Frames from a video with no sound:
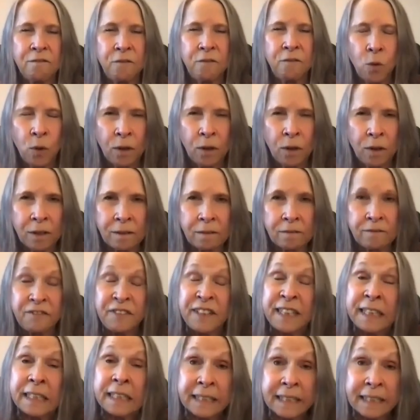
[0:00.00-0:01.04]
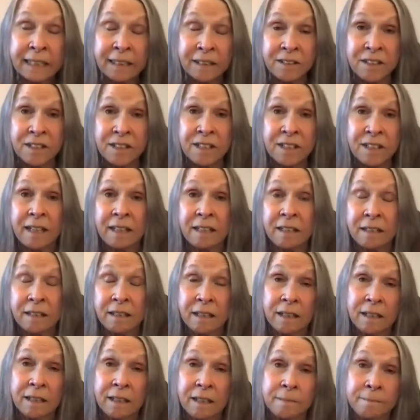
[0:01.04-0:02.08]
for feelings and